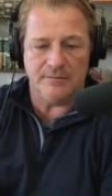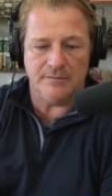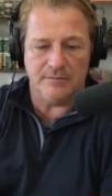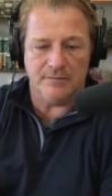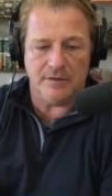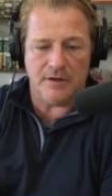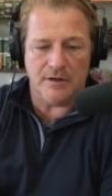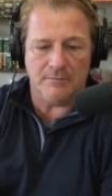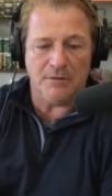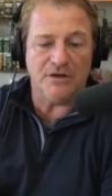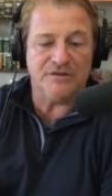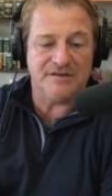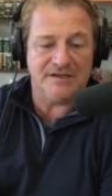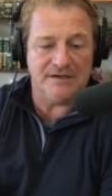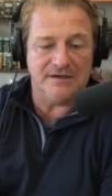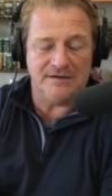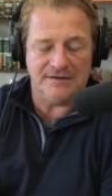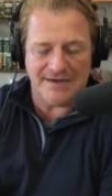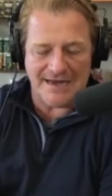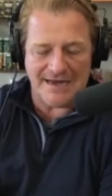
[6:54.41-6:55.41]
uh,
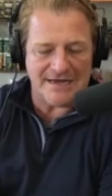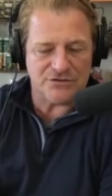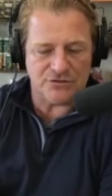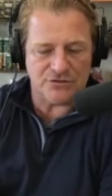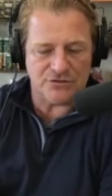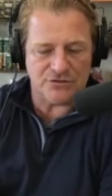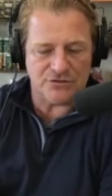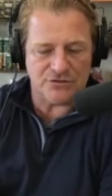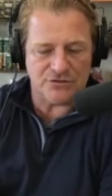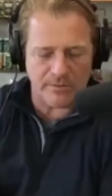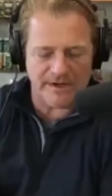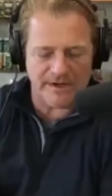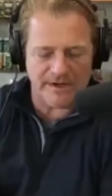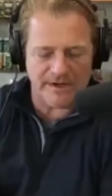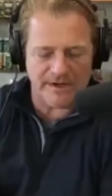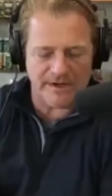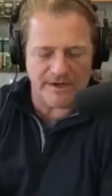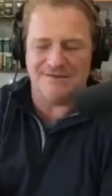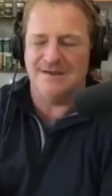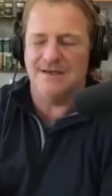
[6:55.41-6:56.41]
multinational
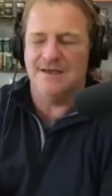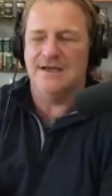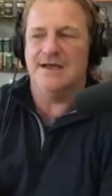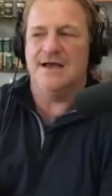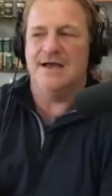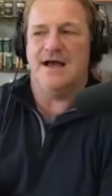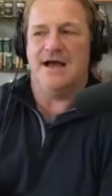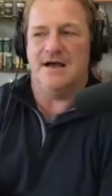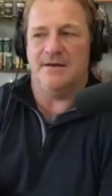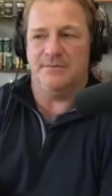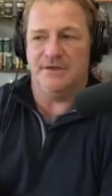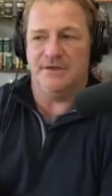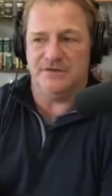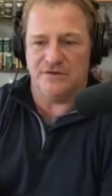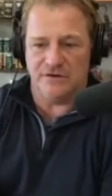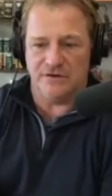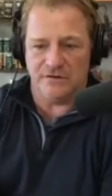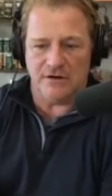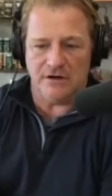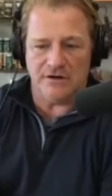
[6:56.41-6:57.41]
corporations. Um, these
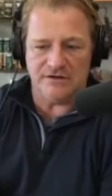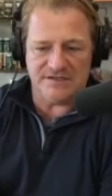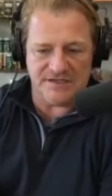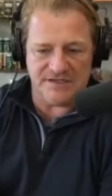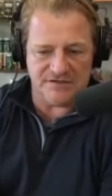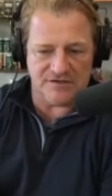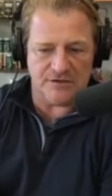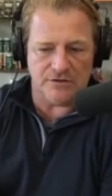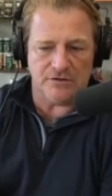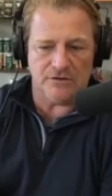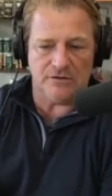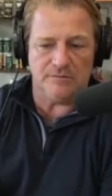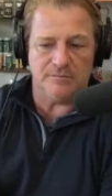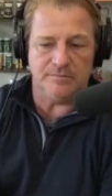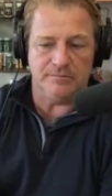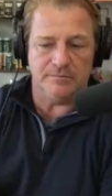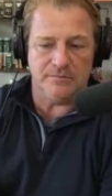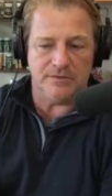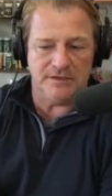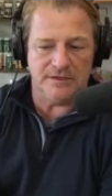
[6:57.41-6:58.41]
are artisanal,
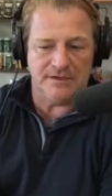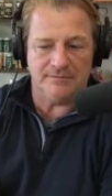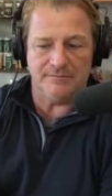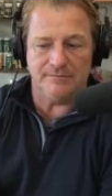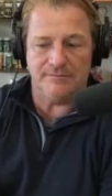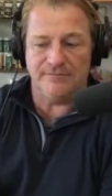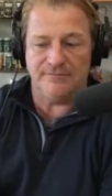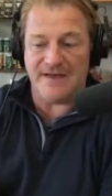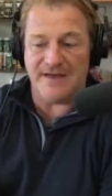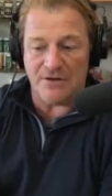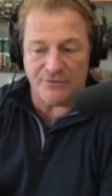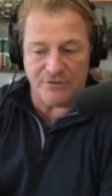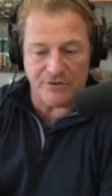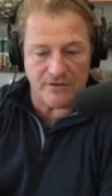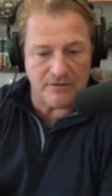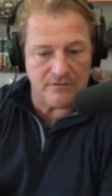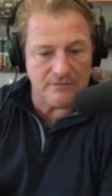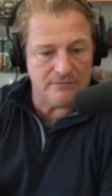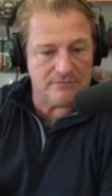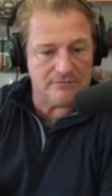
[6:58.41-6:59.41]
uh,
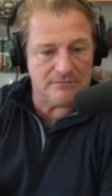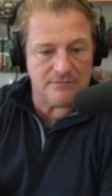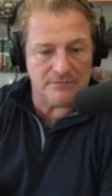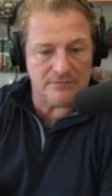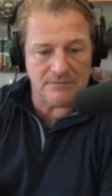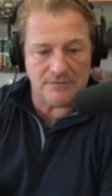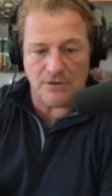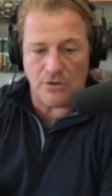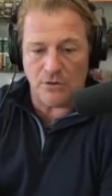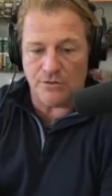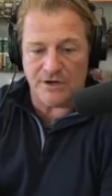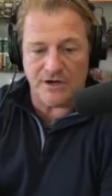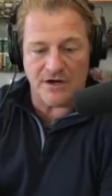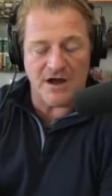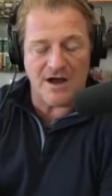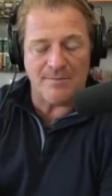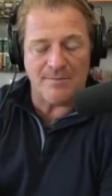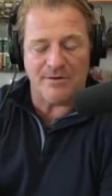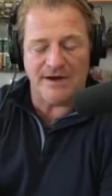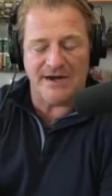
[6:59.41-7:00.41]
founder owned and
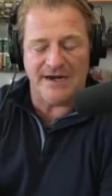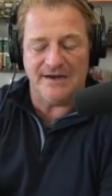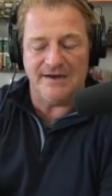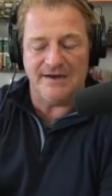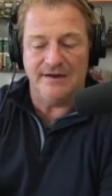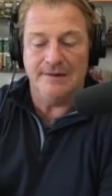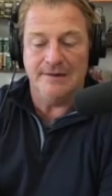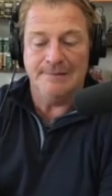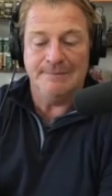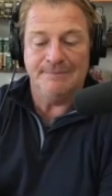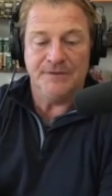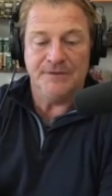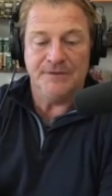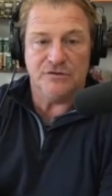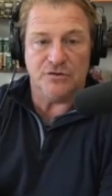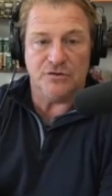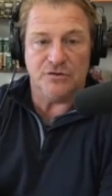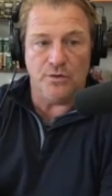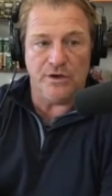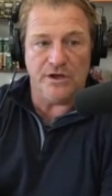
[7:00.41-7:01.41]
operated.
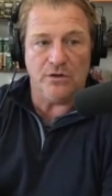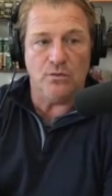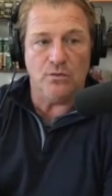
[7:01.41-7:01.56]
So we'll